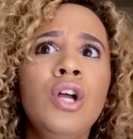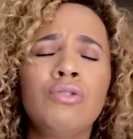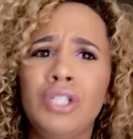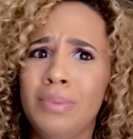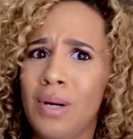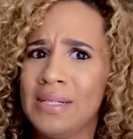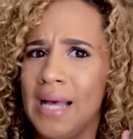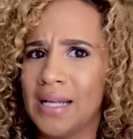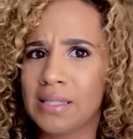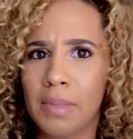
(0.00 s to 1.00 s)
she would always
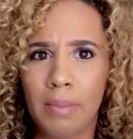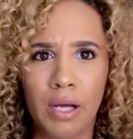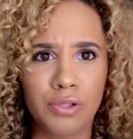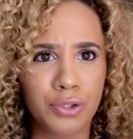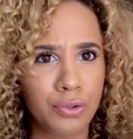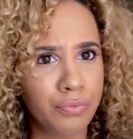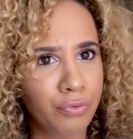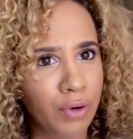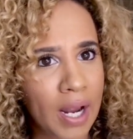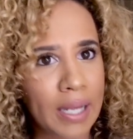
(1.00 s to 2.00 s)
ask me about certain
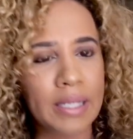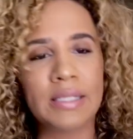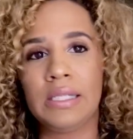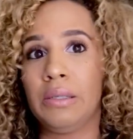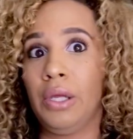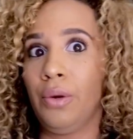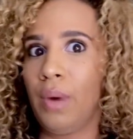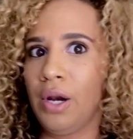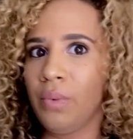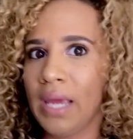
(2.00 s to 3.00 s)
friends, and
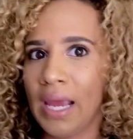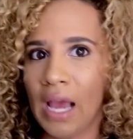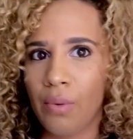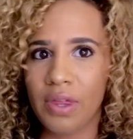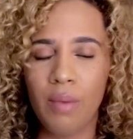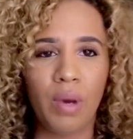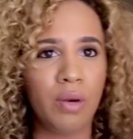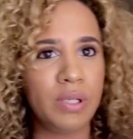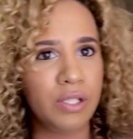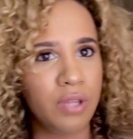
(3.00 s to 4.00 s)
why don't we hang out with them? Why
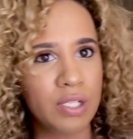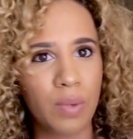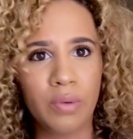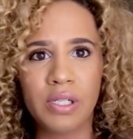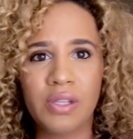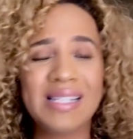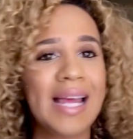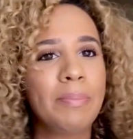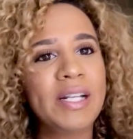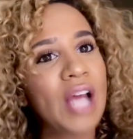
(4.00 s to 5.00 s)
don't we do this? Why don't we do this?
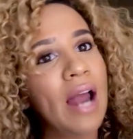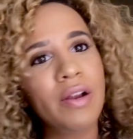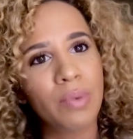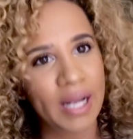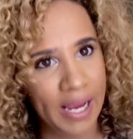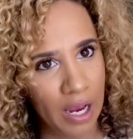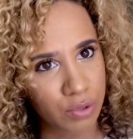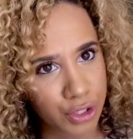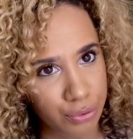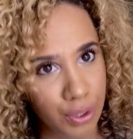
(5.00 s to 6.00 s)
Like, bitch, I don't even want to hang out
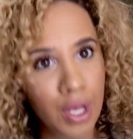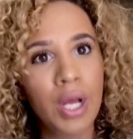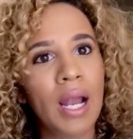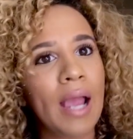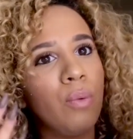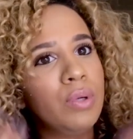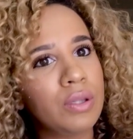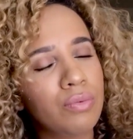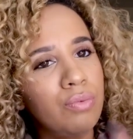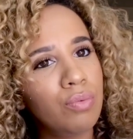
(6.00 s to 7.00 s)
with you.
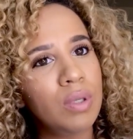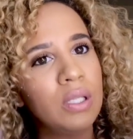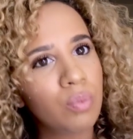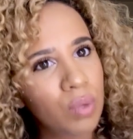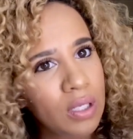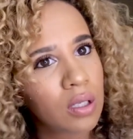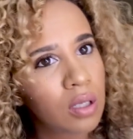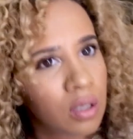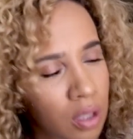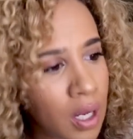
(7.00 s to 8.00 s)
Like, what?
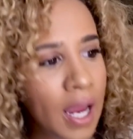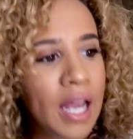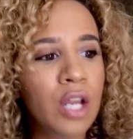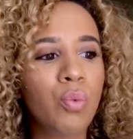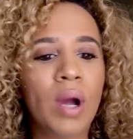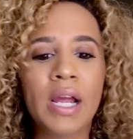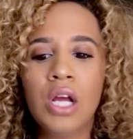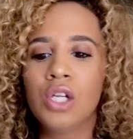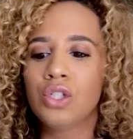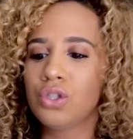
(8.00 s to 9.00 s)
Anyway,
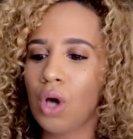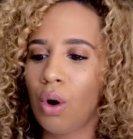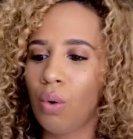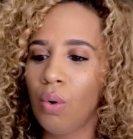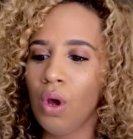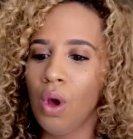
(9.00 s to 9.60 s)
so